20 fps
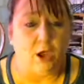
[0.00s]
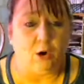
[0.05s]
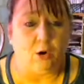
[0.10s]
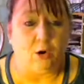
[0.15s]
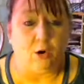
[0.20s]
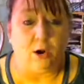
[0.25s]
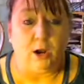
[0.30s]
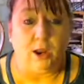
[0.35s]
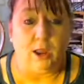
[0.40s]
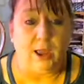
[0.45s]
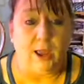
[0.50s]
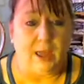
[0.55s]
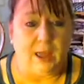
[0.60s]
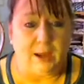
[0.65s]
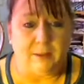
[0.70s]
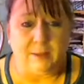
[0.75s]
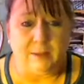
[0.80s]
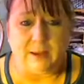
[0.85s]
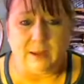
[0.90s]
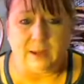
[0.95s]
or how
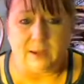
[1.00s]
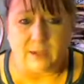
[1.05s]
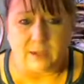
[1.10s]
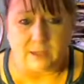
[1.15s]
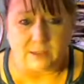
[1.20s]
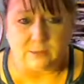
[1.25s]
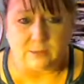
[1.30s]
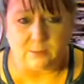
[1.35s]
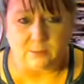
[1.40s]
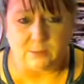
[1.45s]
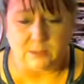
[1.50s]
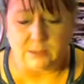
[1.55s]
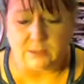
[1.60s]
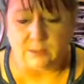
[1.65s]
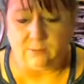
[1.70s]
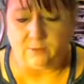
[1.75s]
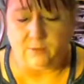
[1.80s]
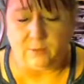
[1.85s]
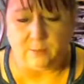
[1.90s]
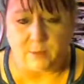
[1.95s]
to make a custom
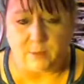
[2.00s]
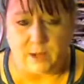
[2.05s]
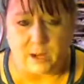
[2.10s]
listing from a